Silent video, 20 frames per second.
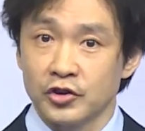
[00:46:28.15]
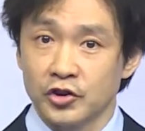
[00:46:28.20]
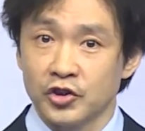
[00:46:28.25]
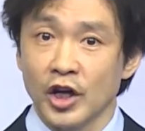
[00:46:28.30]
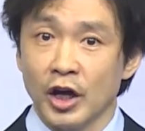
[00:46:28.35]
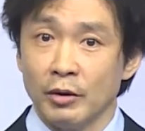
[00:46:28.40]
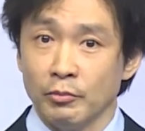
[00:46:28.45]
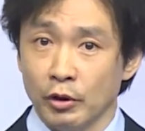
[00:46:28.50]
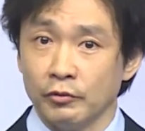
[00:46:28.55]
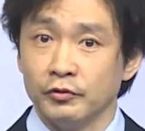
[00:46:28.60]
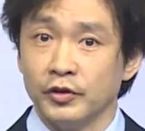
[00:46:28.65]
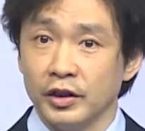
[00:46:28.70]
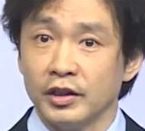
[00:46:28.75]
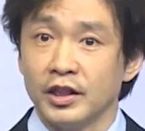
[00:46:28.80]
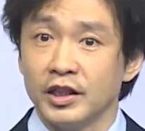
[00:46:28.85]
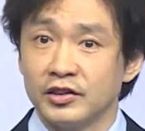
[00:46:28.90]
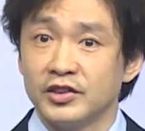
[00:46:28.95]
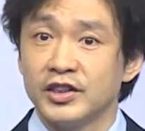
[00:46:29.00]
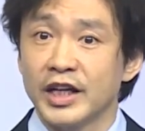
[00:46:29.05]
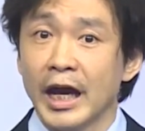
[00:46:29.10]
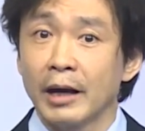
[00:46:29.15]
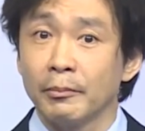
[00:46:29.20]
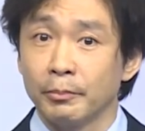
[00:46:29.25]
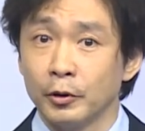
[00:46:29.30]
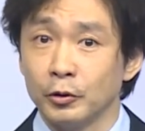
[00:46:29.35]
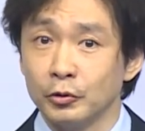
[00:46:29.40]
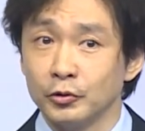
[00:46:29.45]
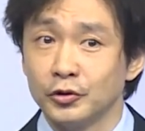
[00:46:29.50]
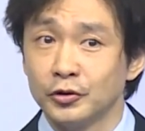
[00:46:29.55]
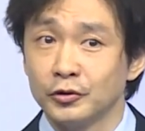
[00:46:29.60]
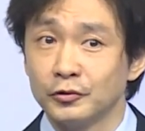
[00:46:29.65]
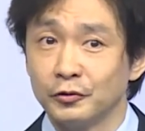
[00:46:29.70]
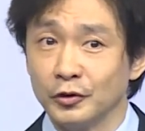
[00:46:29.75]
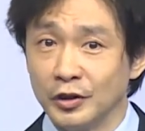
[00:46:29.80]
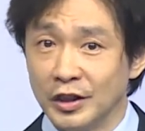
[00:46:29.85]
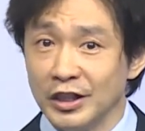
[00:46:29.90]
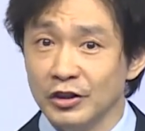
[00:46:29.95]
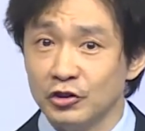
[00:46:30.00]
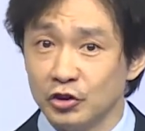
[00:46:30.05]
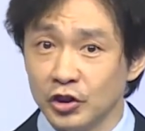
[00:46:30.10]
some of the examples for
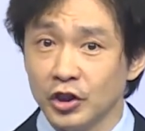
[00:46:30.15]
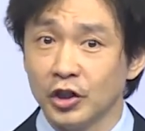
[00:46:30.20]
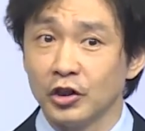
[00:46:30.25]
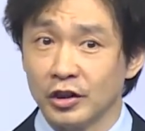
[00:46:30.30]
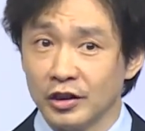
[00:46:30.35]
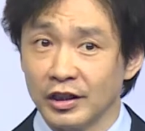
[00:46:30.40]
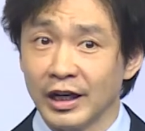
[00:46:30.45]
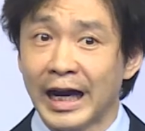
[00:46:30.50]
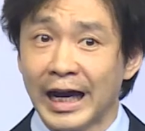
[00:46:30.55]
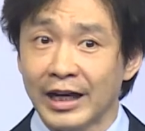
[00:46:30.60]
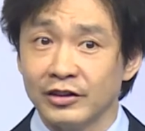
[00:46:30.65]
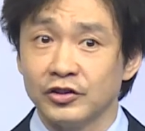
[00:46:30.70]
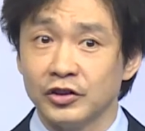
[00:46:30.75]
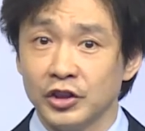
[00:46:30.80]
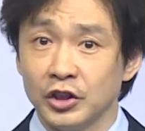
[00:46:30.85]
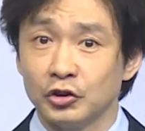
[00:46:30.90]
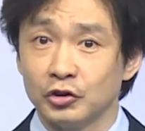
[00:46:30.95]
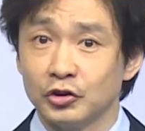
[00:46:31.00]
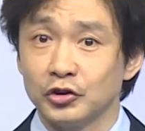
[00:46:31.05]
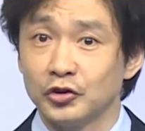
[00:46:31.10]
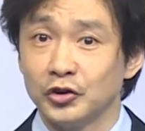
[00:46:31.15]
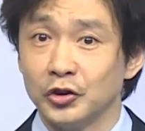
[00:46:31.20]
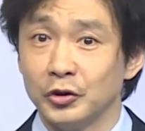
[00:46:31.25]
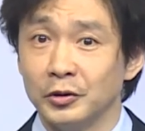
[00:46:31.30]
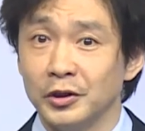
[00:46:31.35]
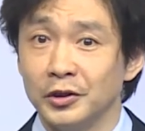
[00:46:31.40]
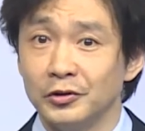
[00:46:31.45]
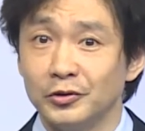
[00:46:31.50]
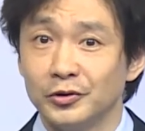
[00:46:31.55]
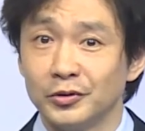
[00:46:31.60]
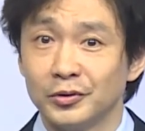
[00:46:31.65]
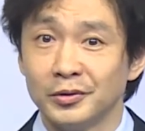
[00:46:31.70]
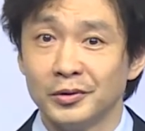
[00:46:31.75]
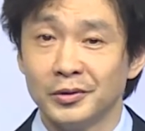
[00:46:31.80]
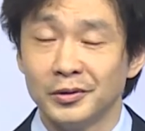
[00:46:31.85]
this year and last year's students.